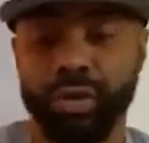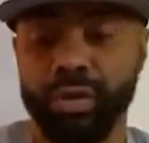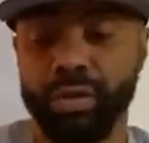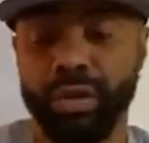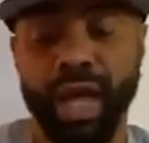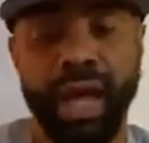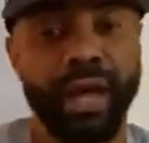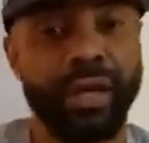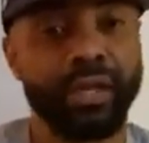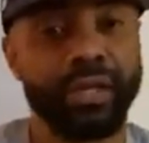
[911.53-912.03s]

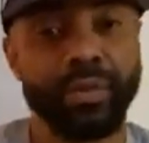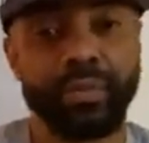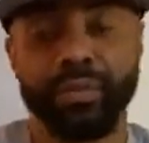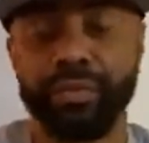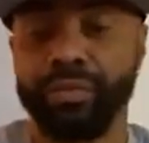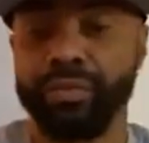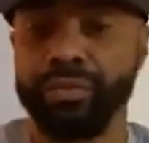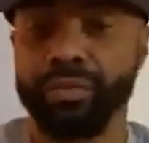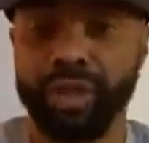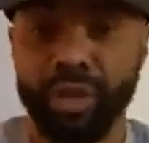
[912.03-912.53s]
Like,
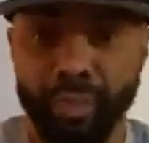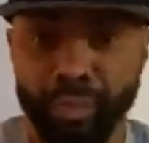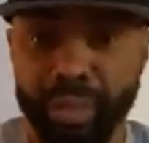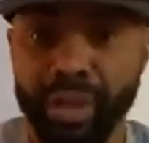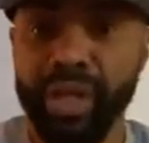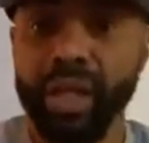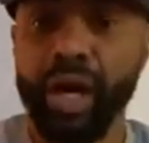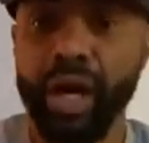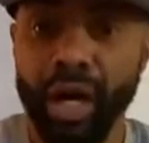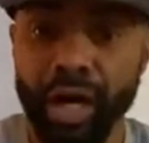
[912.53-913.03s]

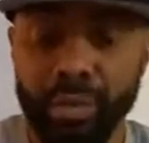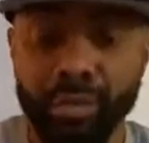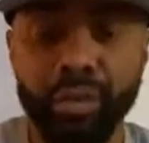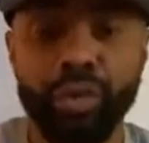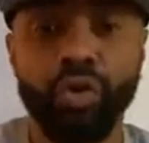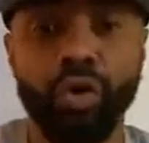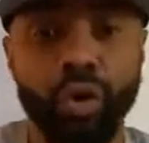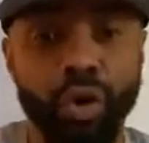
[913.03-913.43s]
be humble,